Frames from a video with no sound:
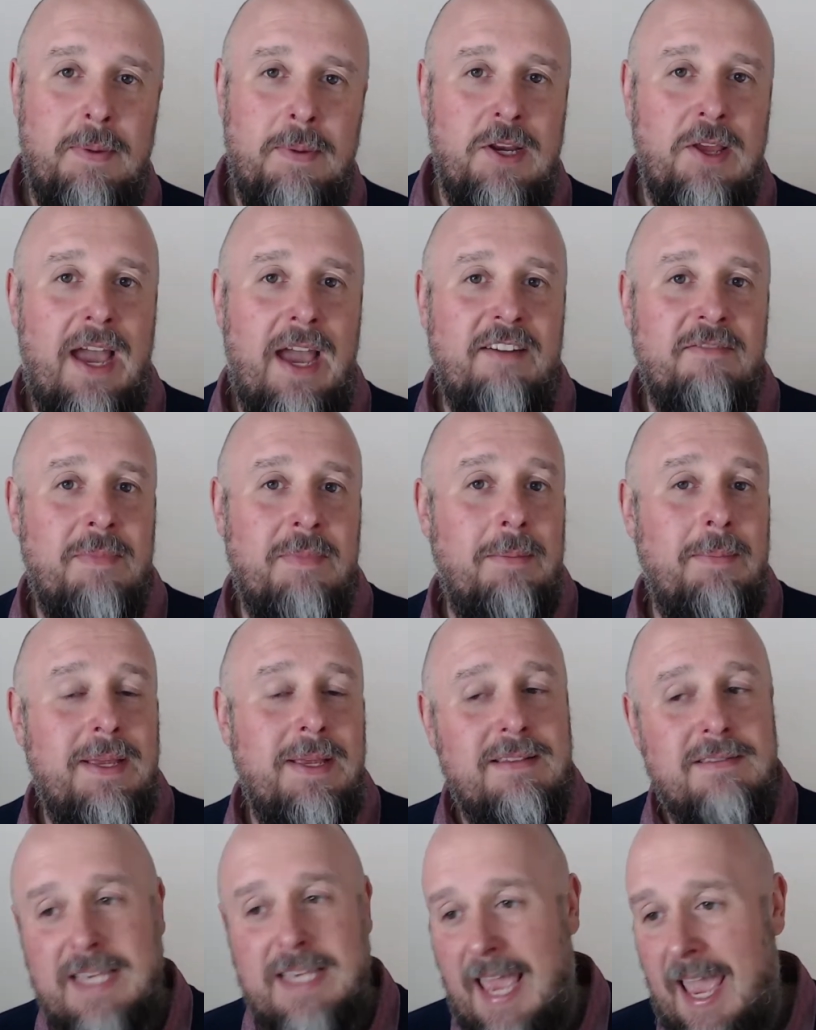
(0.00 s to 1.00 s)
and you have
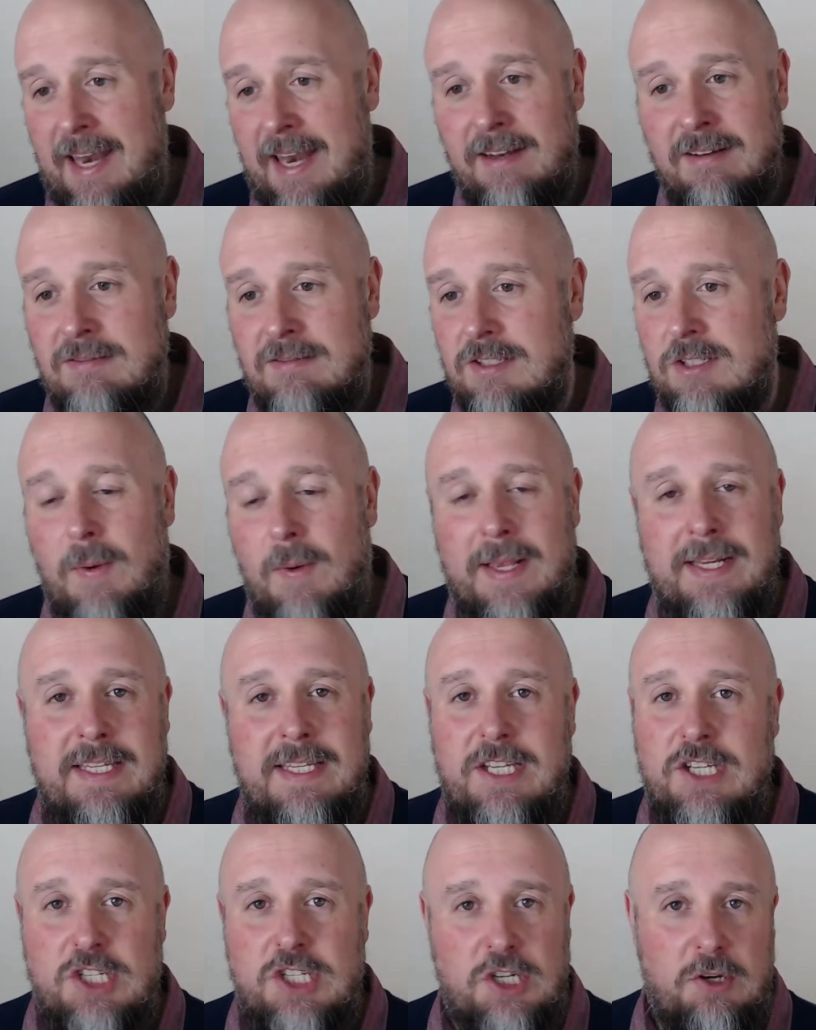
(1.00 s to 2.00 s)
maybe 10, 20
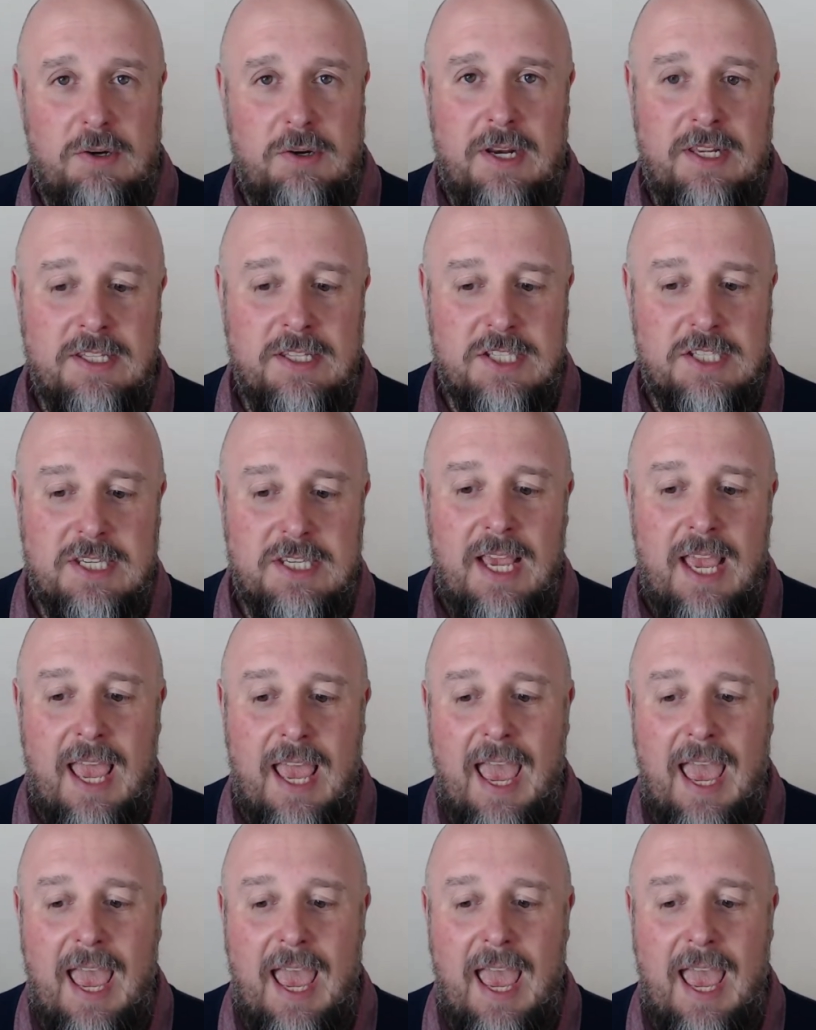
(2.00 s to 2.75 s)
students,